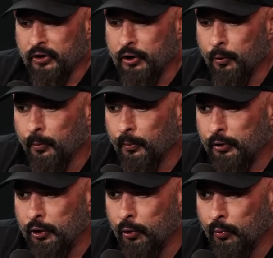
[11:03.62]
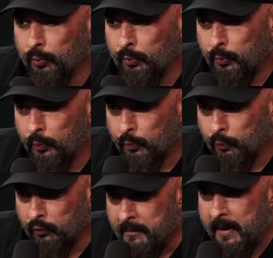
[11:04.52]
you you
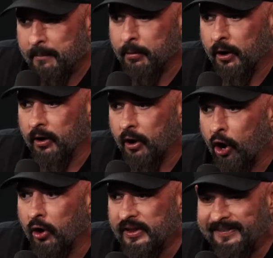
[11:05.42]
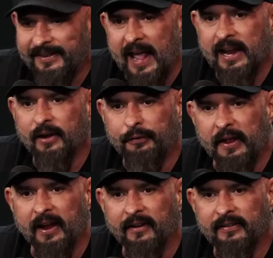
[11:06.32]
remember all these negative
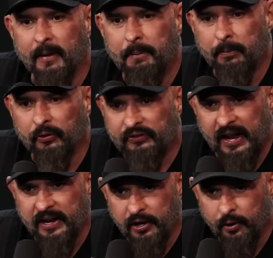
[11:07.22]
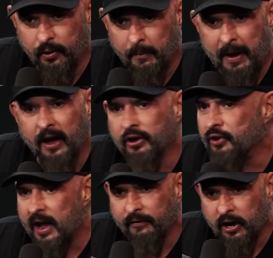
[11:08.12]
things that people said to you about how
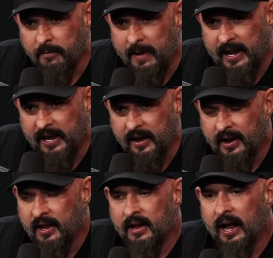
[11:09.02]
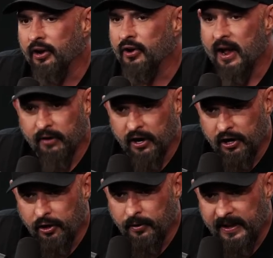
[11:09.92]
you're never going to make it, how you're never going
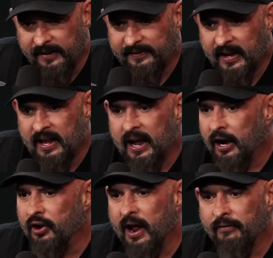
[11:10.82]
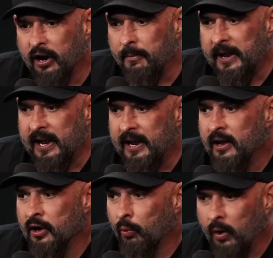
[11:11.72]
to do this, how you're never going to be
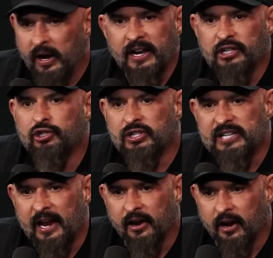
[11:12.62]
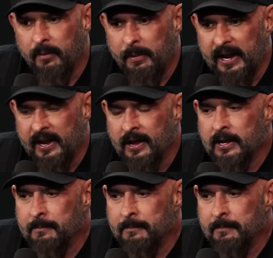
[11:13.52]
what it is you say you're going to be.